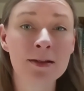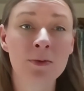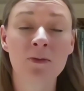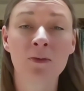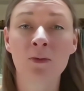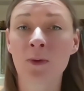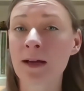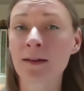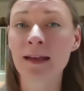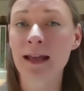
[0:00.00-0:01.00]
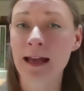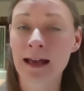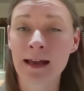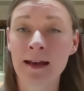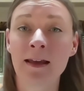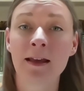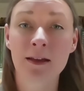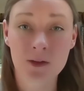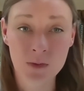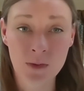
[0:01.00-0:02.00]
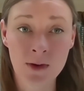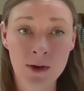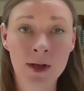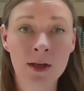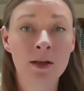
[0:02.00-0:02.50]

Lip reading: we've rarely had control.